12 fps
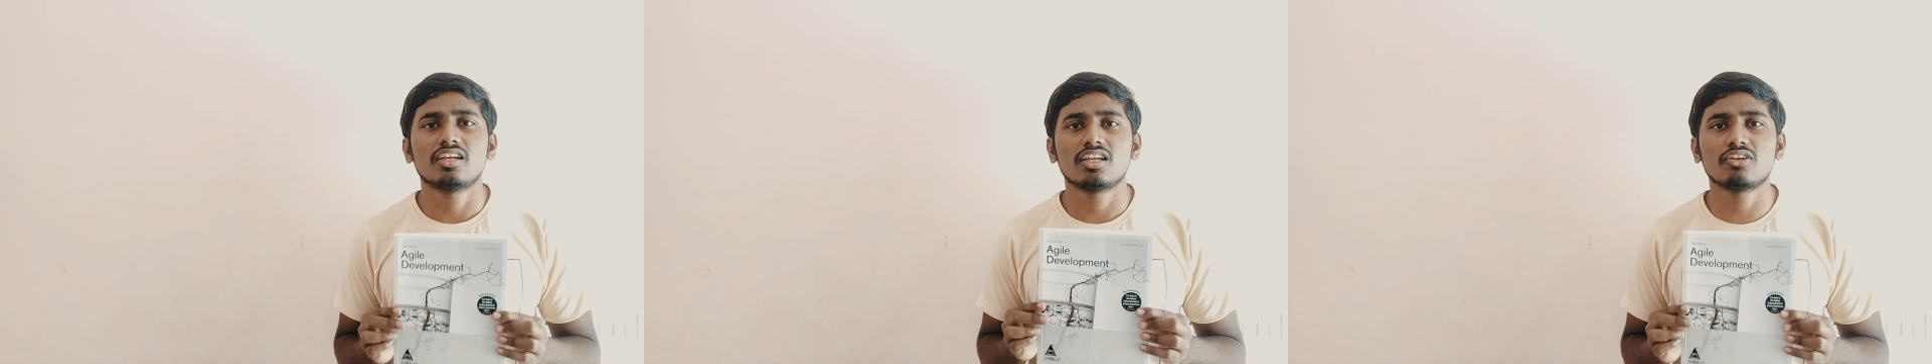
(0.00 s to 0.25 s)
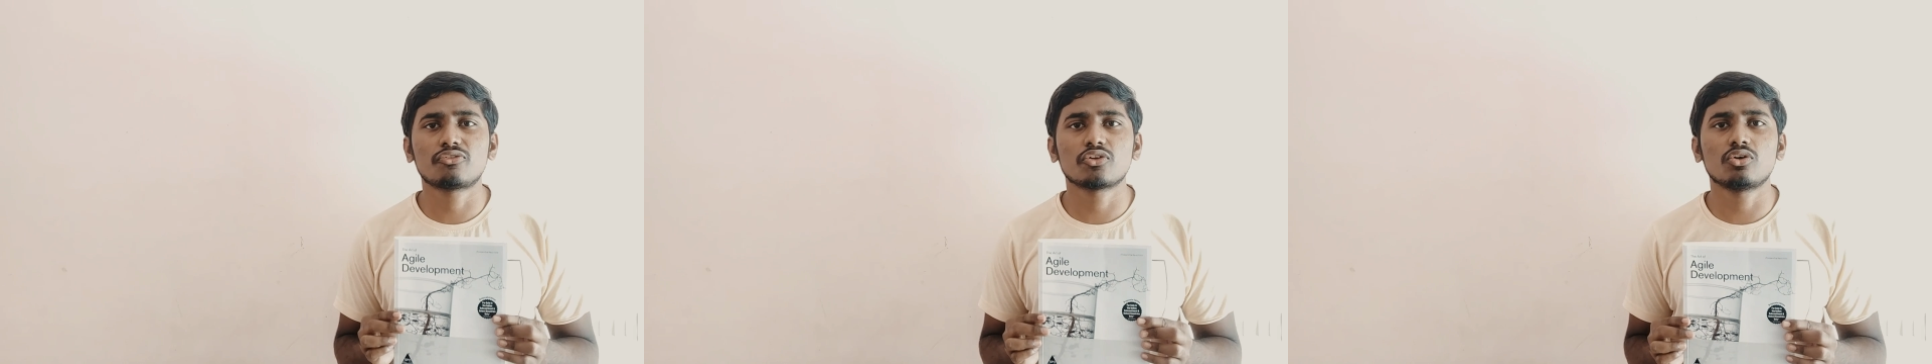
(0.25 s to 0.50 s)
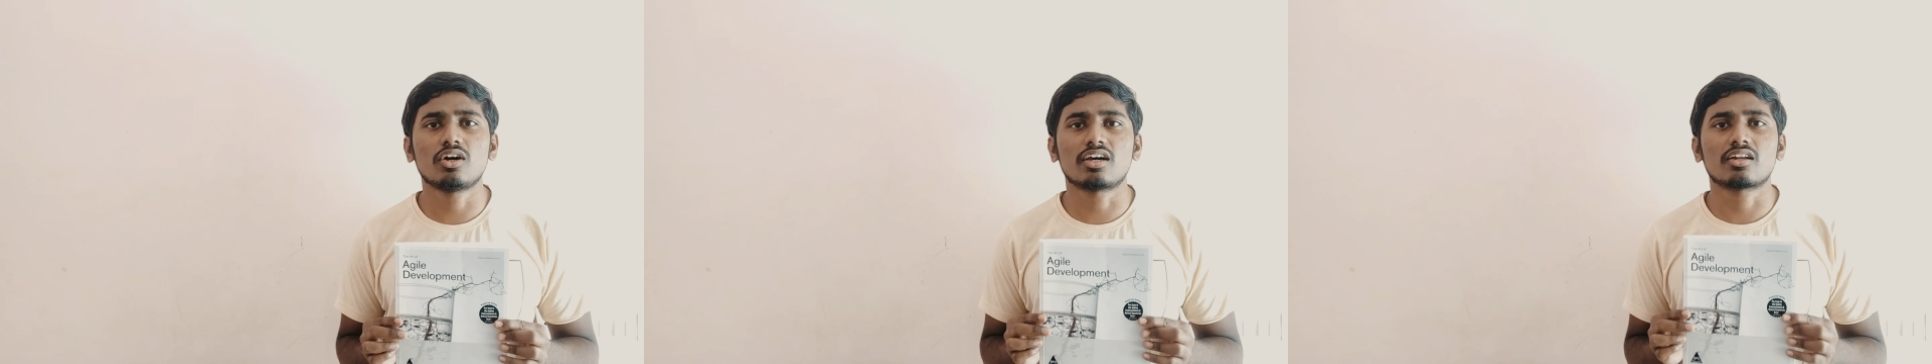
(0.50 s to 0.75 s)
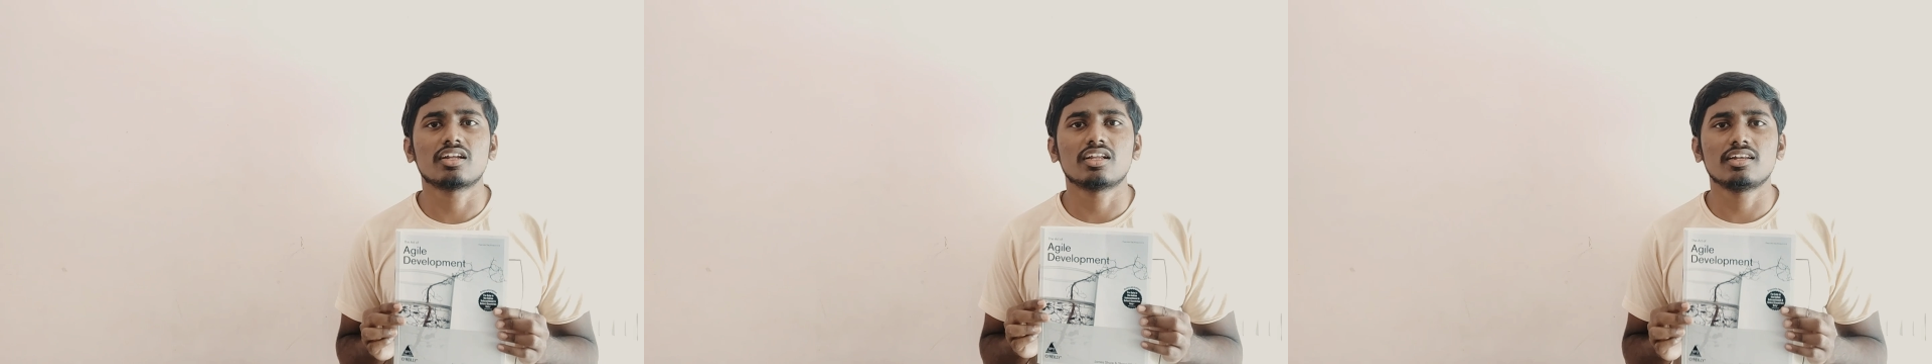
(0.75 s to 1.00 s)
if you
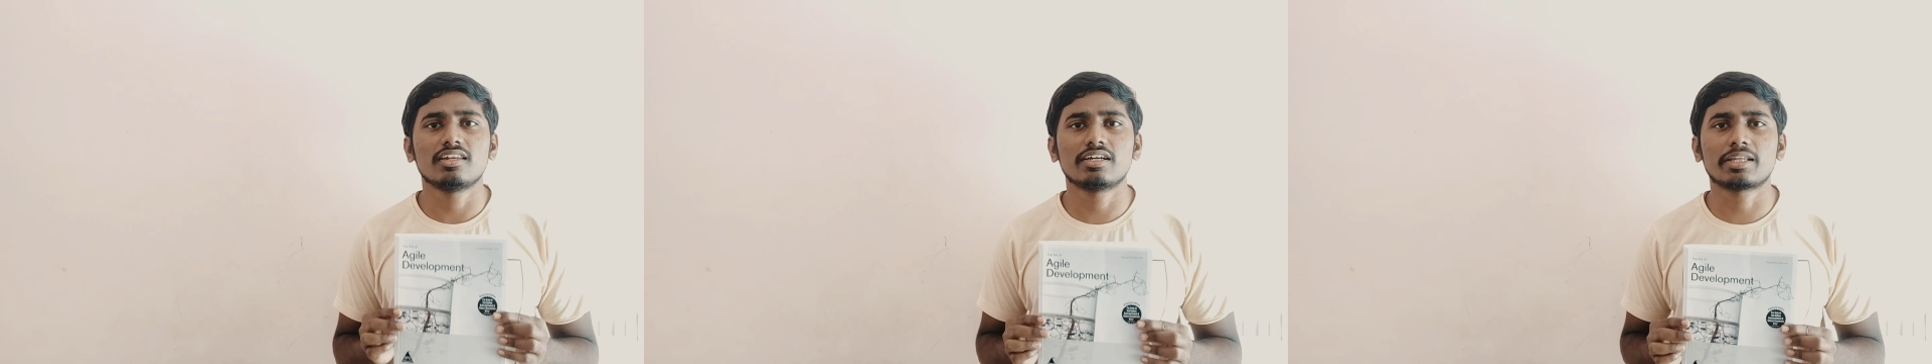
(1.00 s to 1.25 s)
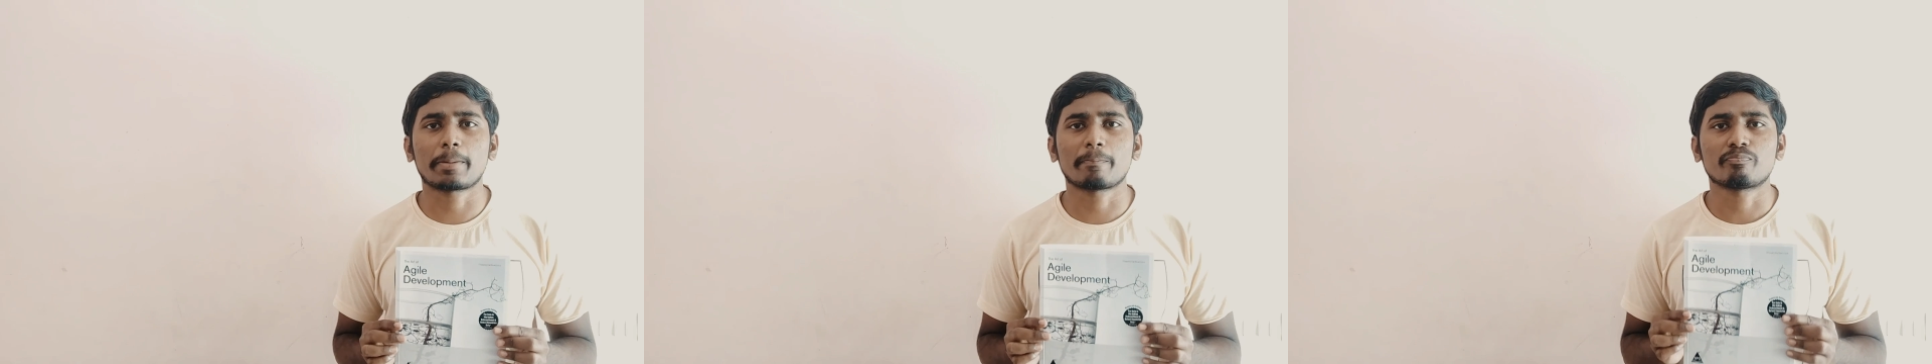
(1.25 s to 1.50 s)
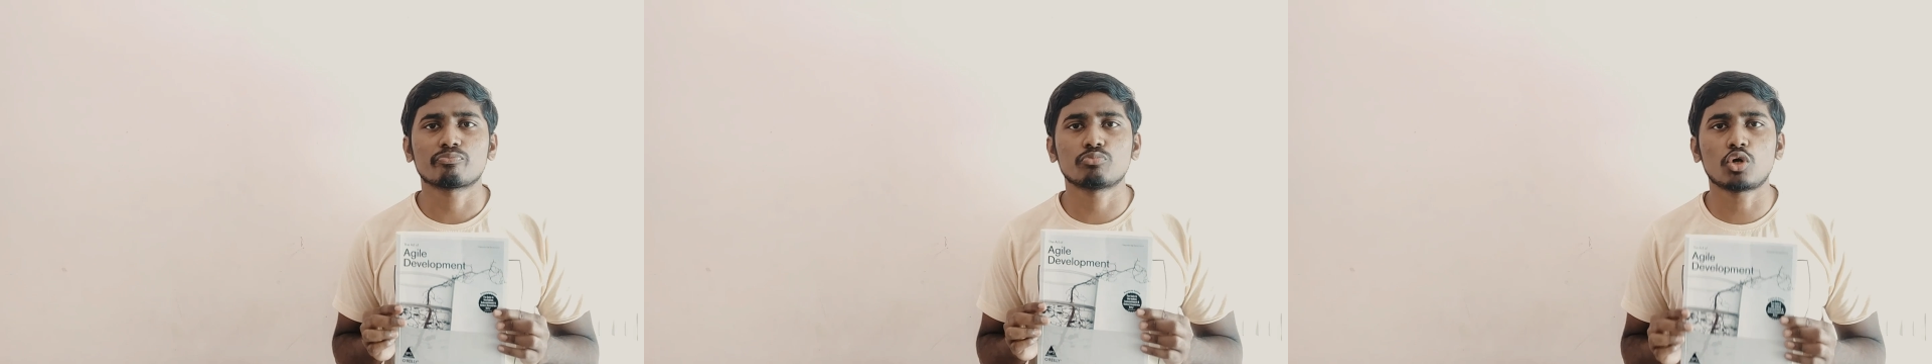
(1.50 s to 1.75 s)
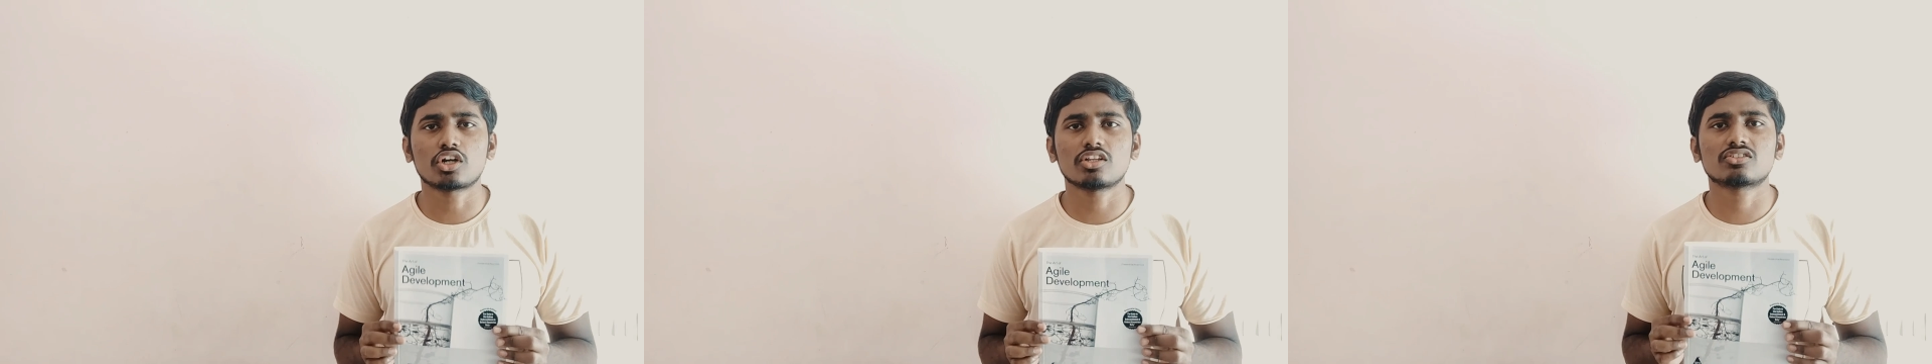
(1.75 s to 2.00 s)
are learning
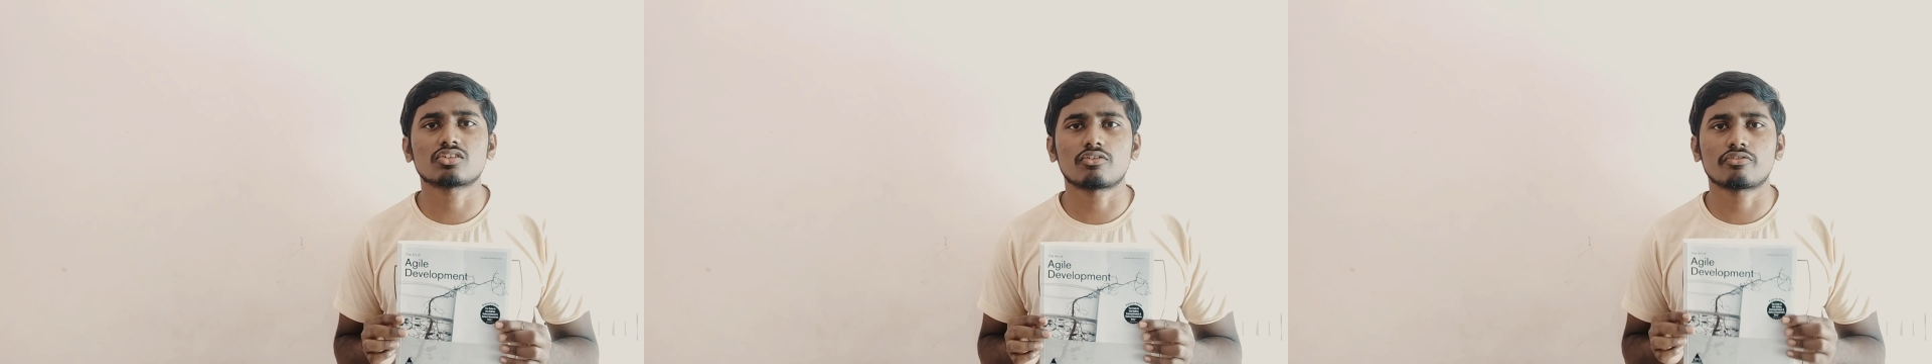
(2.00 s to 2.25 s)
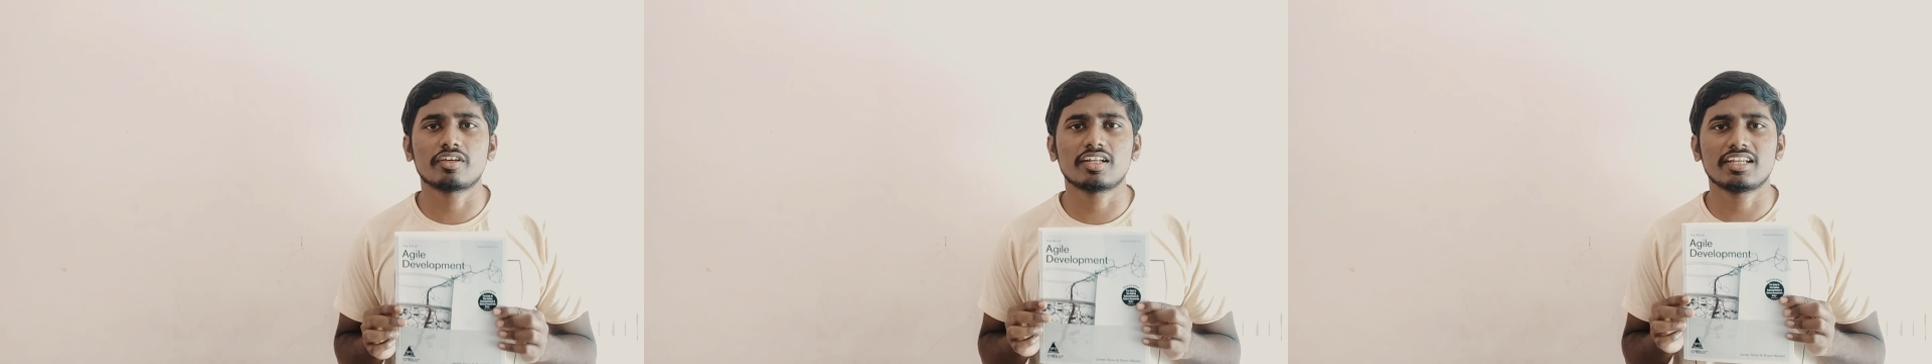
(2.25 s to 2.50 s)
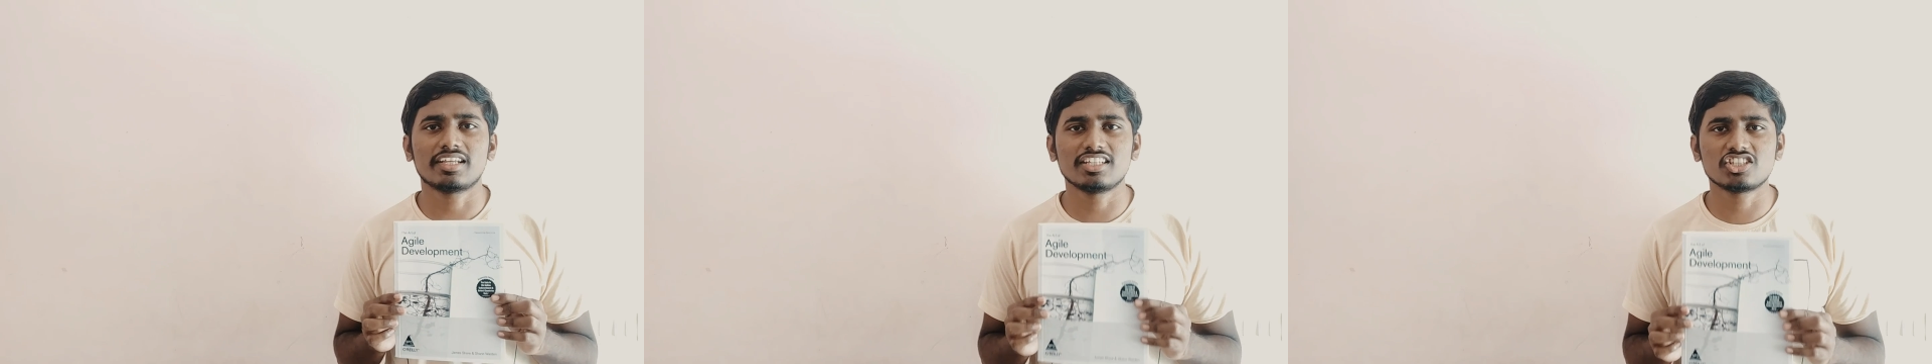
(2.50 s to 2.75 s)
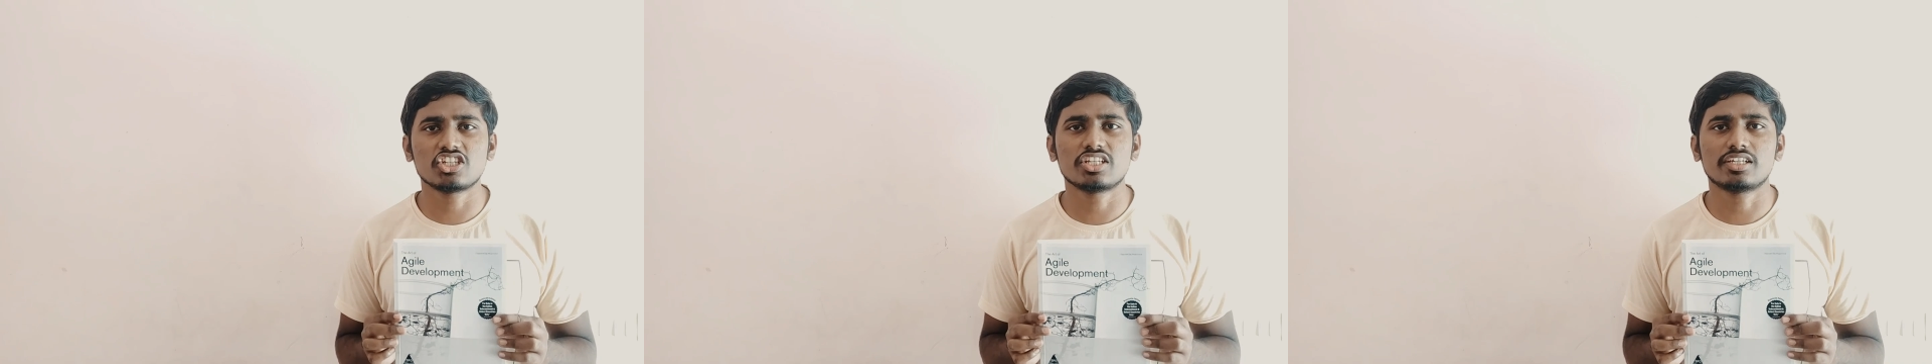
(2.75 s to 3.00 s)
modern software
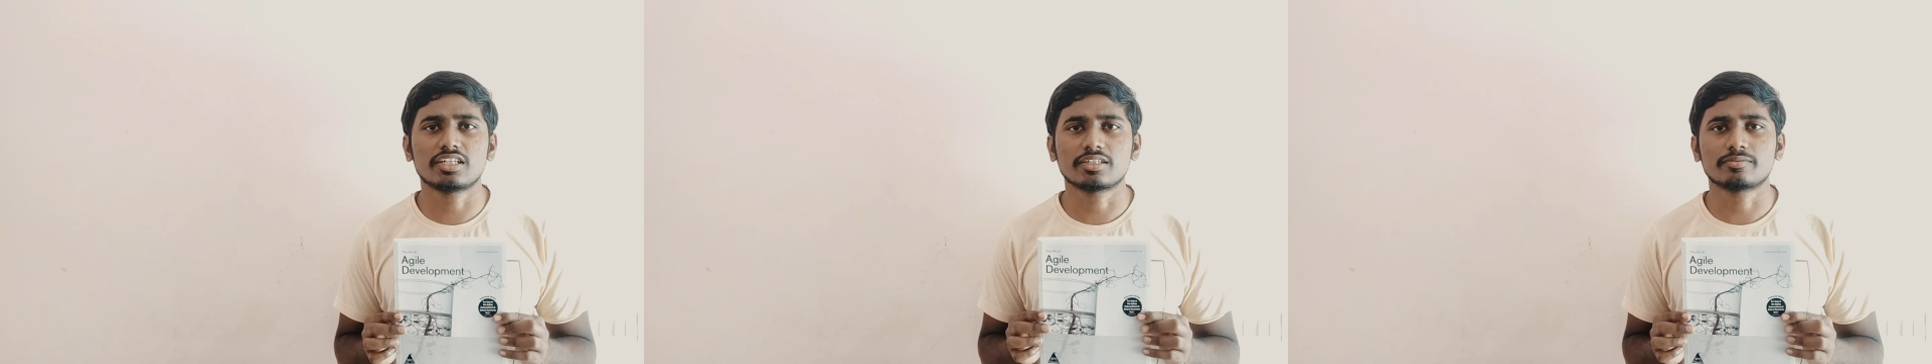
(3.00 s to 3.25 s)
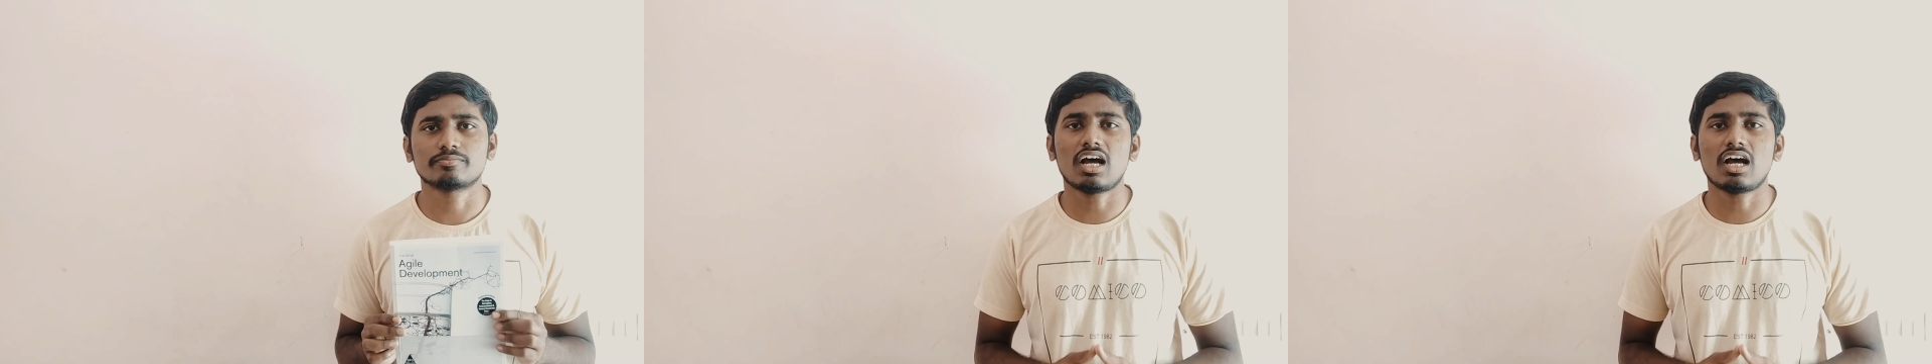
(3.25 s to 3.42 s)
engineering,